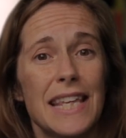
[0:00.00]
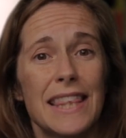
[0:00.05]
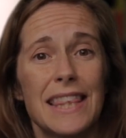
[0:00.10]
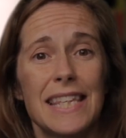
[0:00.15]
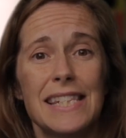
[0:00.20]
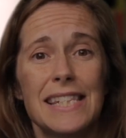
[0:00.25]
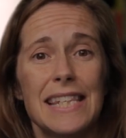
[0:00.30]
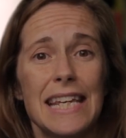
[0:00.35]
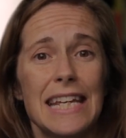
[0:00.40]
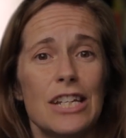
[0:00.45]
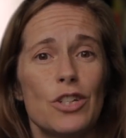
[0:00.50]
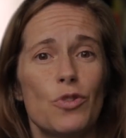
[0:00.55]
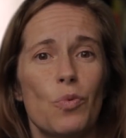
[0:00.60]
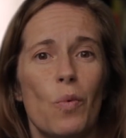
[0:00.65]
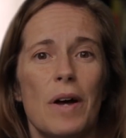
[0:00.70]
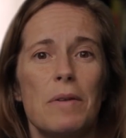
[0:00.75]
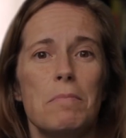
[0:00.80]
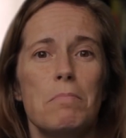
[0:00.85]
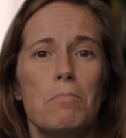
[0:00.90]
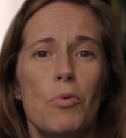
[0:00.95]
at this age
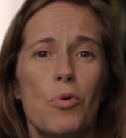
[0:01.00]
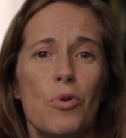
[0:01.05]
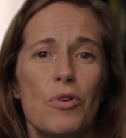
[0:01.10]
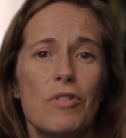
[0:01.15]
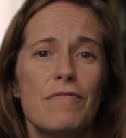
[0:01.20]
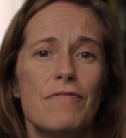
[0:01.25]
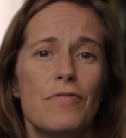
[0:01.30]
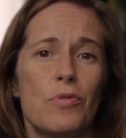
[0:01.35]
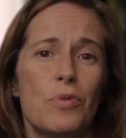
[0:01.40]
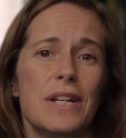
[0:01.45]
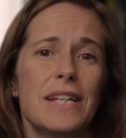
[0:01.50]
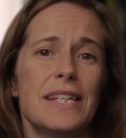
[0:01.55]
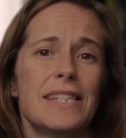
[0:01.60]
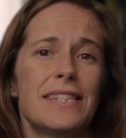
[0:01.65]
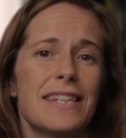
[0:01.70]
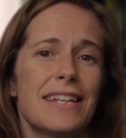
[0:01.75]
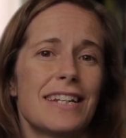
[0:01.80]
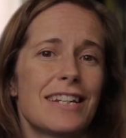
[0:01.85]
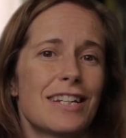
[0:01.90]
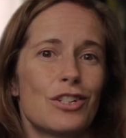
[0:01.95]
want more
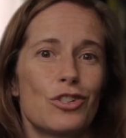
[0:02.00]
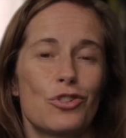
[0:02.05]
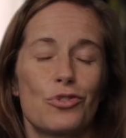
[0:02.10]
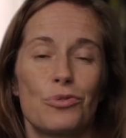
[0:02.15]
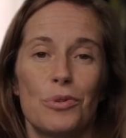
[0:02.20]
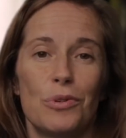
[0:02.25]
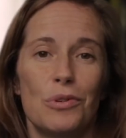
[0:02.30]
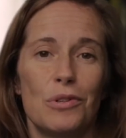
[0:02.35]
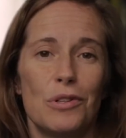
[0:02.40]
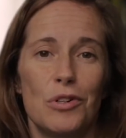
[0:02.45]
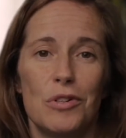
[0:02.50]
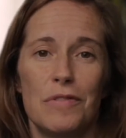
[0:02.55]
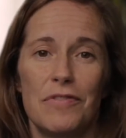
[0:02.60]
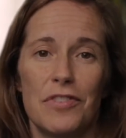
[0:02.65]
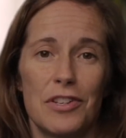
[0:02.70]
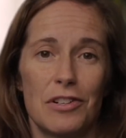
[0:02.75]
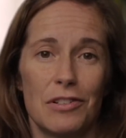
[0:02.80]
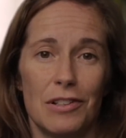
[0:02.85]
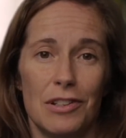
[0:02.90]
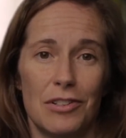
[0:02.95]
voice and control
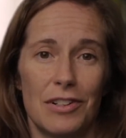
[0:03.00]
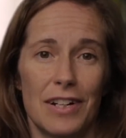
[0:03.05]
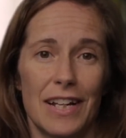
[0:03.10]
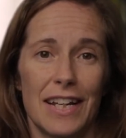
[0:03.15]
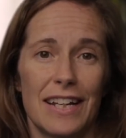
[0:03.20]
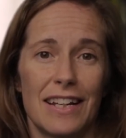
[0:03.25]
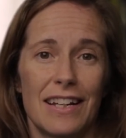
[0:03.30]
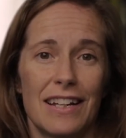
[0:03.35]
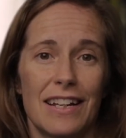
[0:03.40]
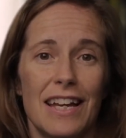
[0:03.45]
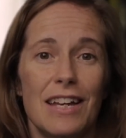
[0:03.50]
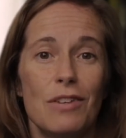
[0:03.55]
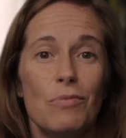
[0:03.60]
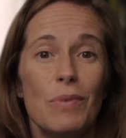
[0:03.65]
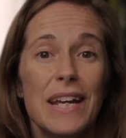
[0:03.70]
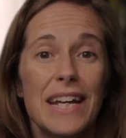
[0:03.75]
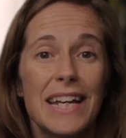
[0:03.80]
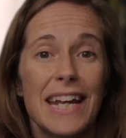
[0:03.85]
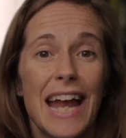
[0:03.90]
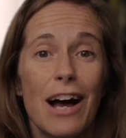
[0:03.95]
over their learning, and
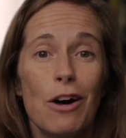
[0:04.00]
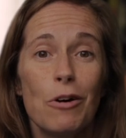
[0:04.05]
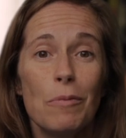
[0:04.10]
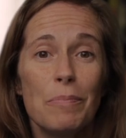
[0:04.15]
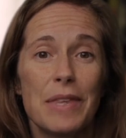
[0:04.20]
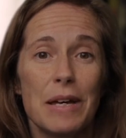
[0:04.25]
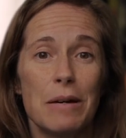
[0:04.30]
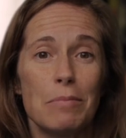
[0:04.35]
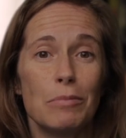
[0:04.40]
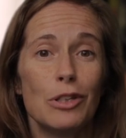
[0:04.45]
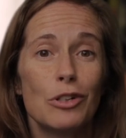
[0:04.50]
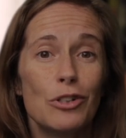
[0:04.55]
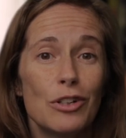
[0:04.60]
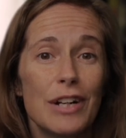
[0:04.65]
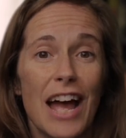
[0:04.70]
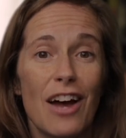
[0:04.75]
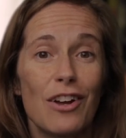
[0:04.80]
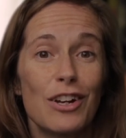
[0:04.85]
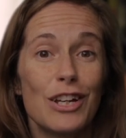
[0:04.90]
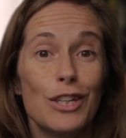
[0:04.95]
we can help them
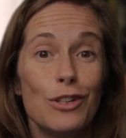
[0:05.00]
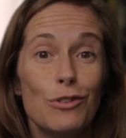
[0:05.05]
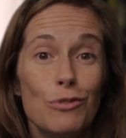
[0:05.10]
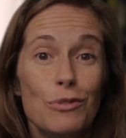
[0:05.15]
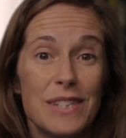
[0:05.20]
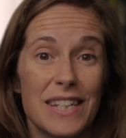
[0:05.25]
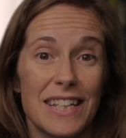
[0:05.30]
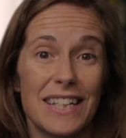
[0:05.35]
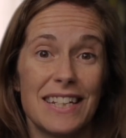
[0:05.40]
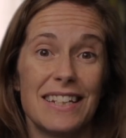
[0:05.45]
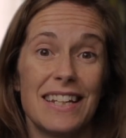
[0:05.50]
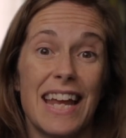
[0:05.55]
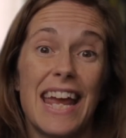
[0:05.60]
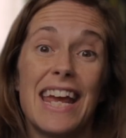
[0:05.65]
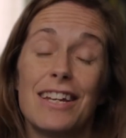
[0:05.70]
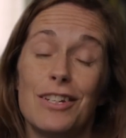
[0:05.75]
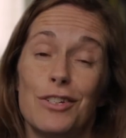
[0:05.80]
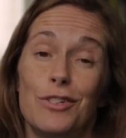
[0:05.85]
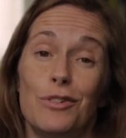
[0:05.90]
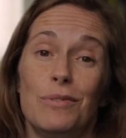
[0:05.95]
learn how to use it
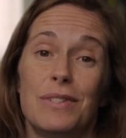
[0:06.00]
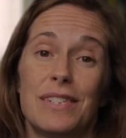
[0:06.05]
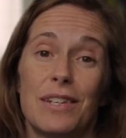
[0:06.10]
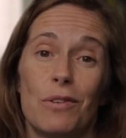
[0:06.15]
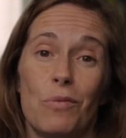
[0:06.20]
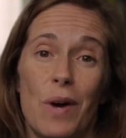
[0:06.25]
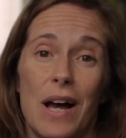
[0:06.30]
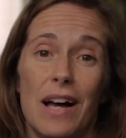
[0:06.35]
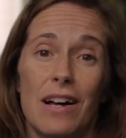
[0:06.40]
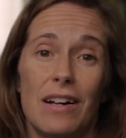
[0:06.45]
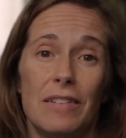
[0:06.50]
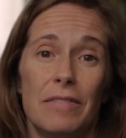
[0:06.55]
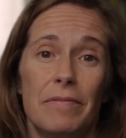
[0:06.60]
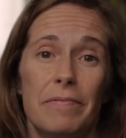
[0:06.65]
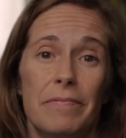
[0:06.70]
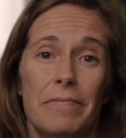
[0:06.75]
and use it well.